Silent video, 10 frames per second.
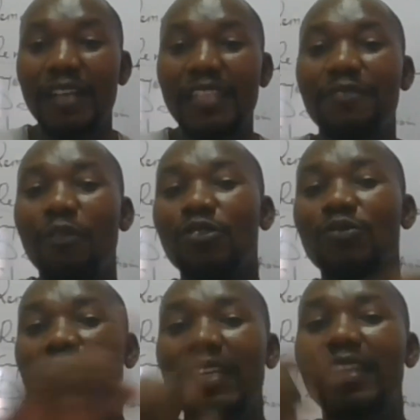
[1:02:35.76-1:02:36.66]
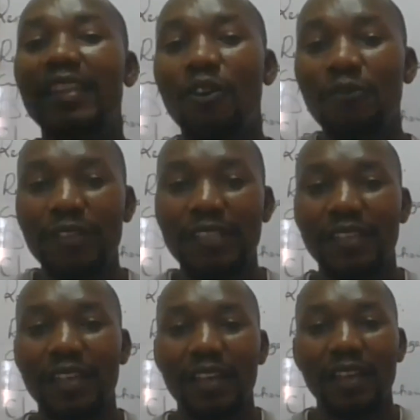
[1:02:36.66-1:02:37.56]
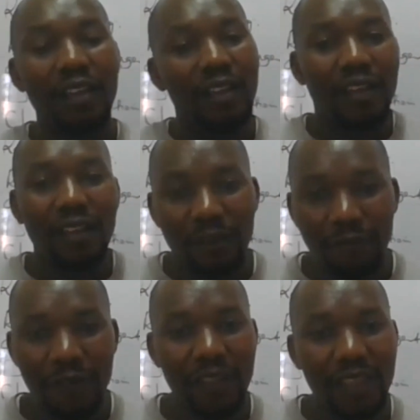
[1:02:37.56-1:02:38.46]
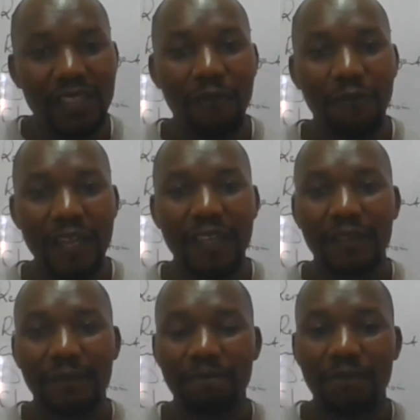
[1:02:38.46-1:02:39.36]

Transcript: But if I was working in the office, things are fine.